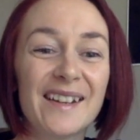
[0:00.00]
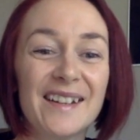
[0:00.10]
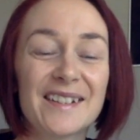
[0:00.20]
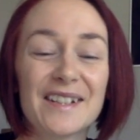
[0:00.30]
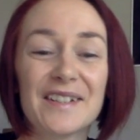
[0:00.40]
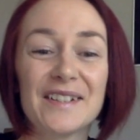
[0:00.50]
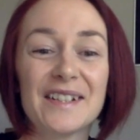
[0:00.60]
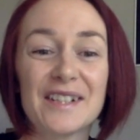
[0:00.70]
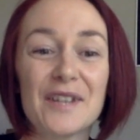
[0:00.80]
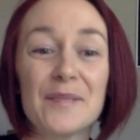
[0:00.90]
So
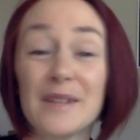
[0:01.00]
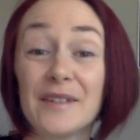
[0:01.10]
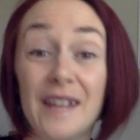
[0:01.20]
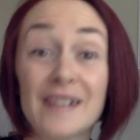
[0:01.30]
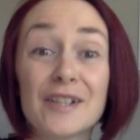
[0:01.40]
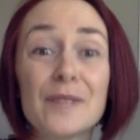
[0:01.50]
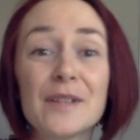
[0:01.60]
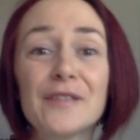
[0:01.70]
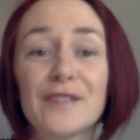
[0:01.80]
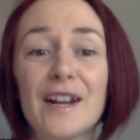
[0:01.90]
don't be
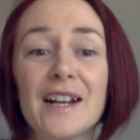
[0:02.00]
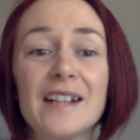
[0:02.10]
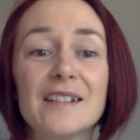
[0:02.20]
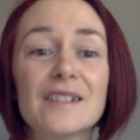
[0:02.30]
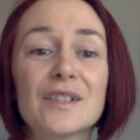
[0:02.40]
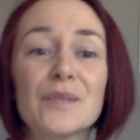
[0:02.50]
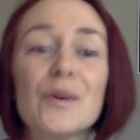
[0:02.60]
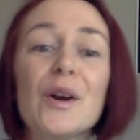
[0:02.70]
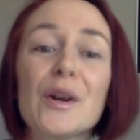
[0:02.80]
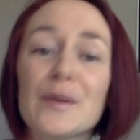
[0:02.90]
afraid to
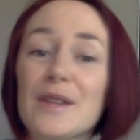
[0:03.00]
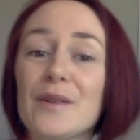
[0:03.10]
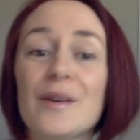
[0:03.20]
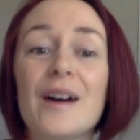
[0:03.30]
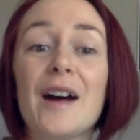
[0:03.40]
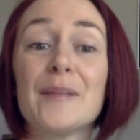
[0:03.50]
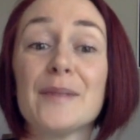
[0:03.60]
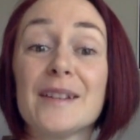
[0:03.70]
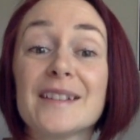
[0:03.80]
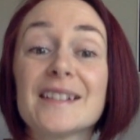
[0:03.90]
work with your
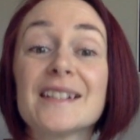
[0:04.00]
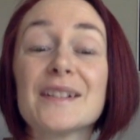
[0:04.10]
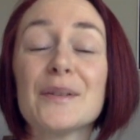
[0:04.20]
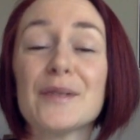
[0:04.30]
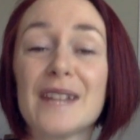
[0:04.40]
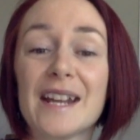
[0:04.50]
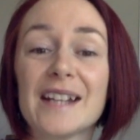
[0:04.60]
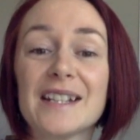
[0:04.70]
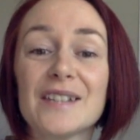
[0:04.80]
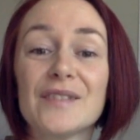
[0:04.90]
unpleasant or
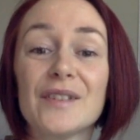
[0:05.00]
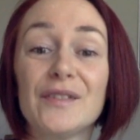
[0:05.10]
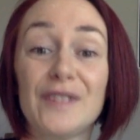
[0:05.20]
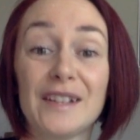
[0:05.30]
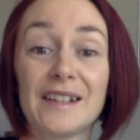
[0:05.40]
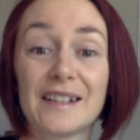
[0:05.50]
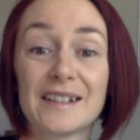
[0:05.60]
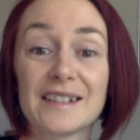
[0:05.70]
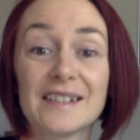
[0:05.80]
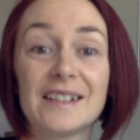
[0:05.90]
negative
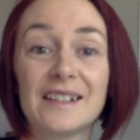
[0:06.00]
feelings